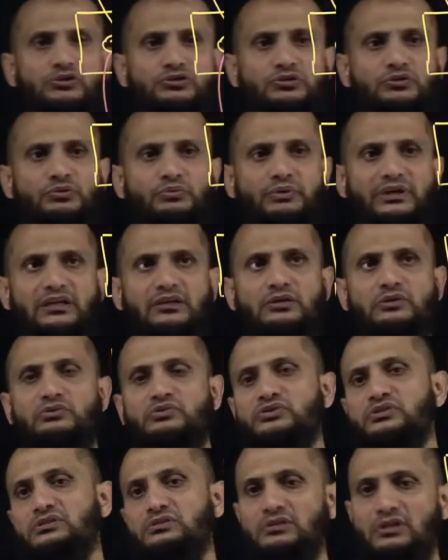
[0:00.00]
to
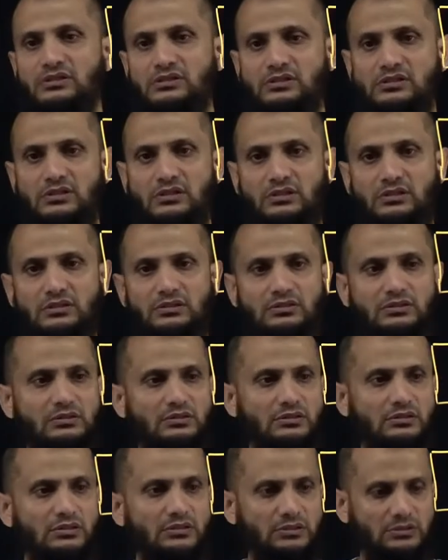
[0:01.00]
reuse
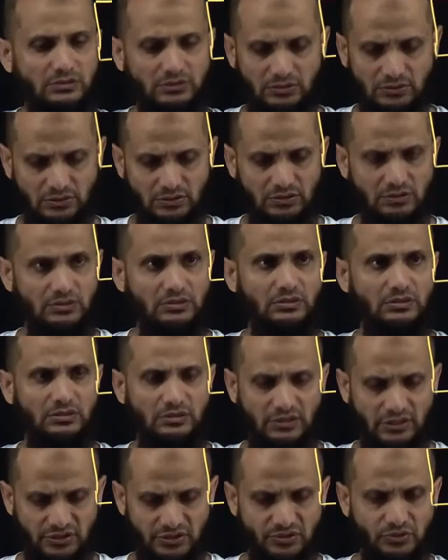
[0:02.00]

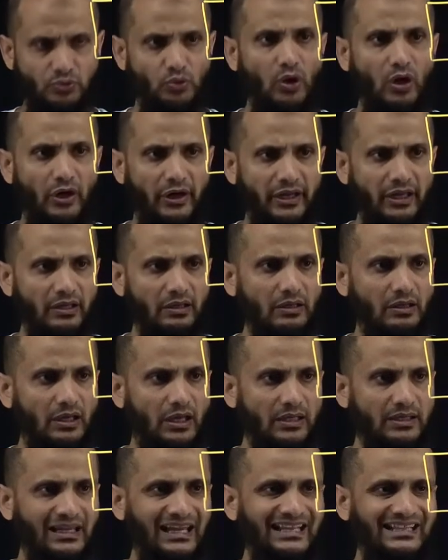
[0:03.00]
this drawing,
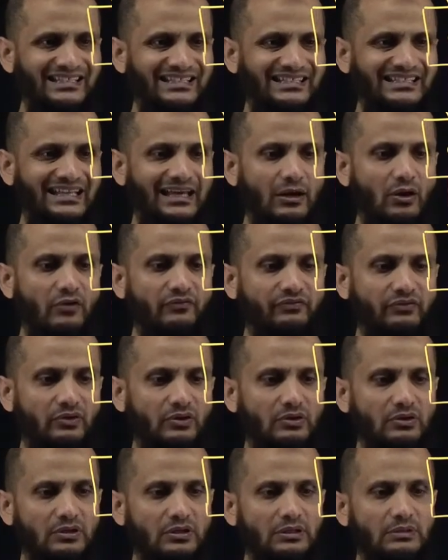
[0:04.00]
and instead
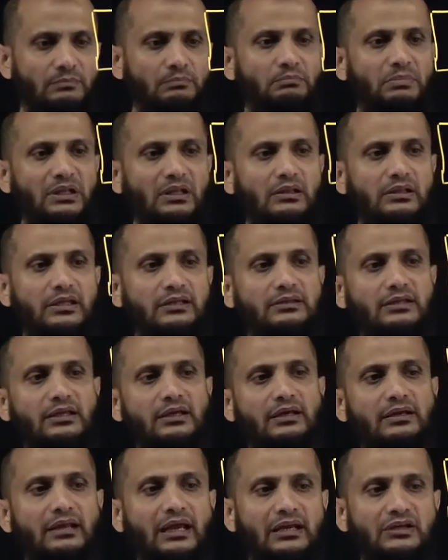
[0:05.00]
of building the
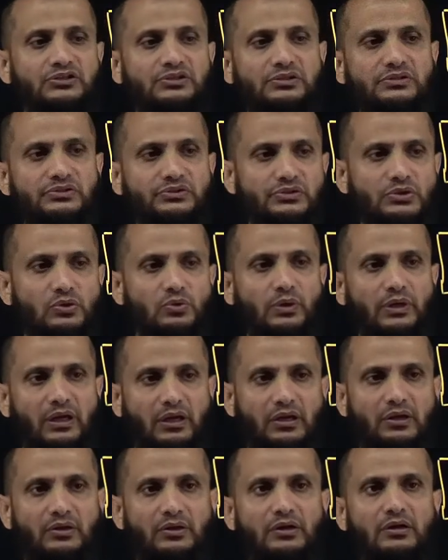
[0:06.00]
connections over
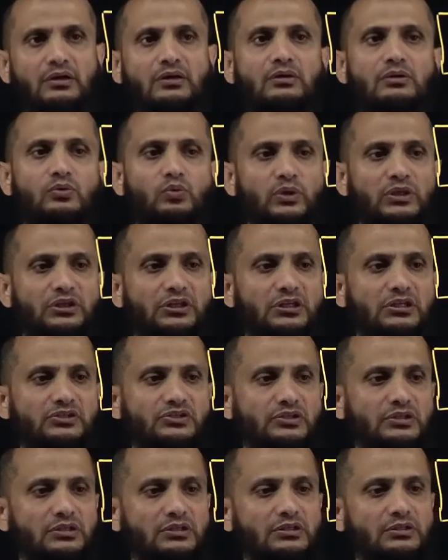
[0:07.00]
here with this
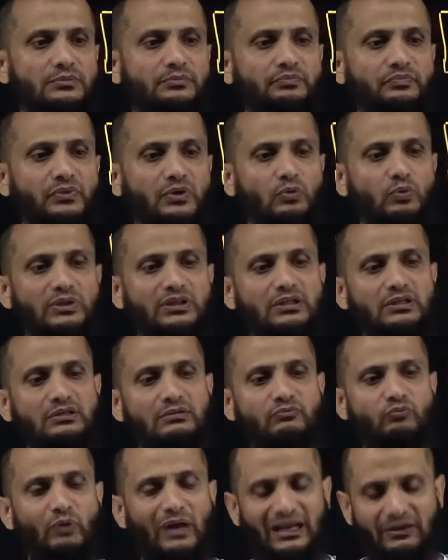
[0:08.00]
with the
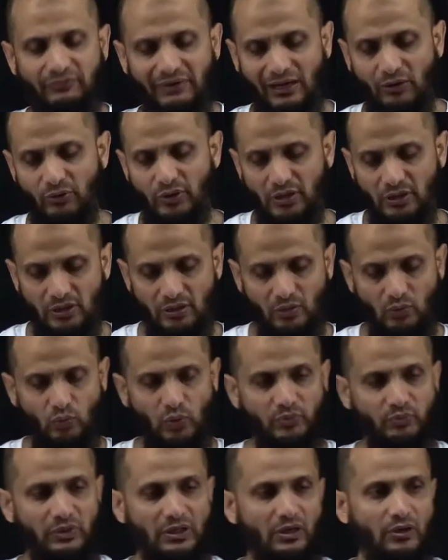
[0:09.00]
WAN router,
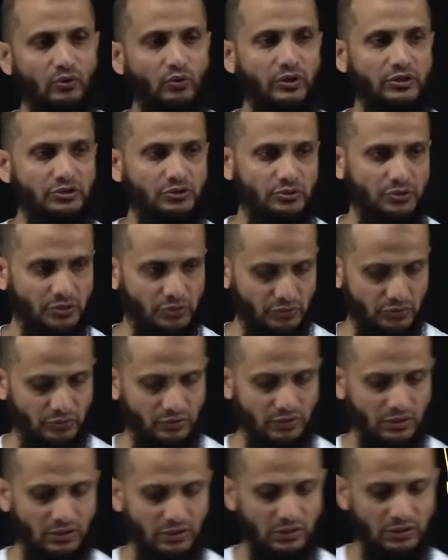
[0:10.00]
what we are going to do,
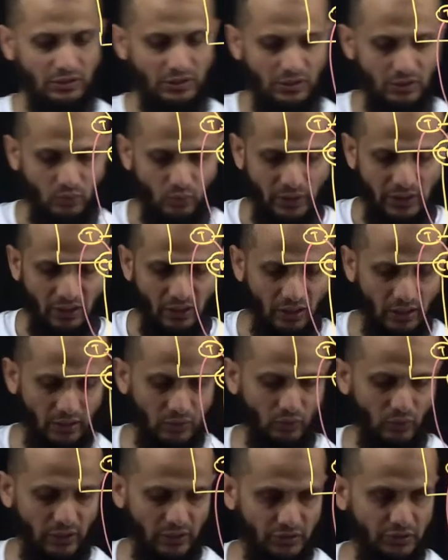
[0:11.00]
we are
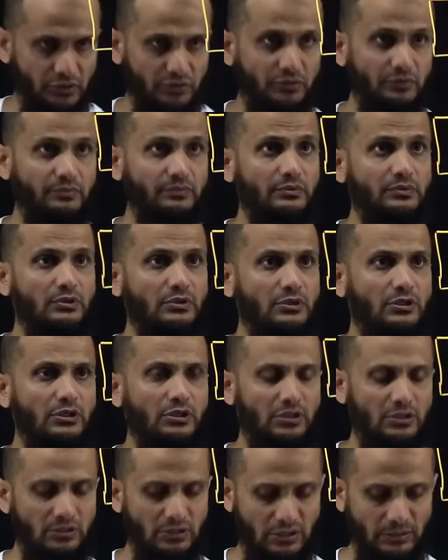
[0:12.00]
going to
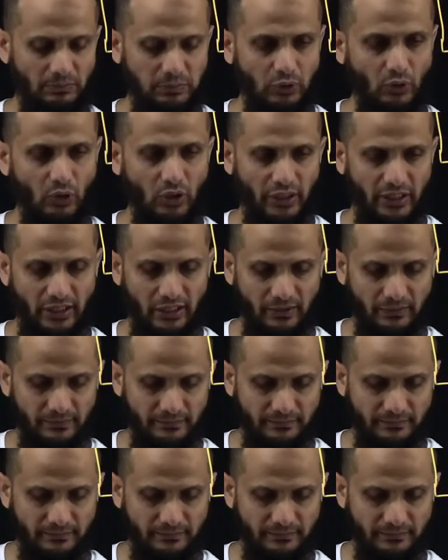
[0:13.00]
deploy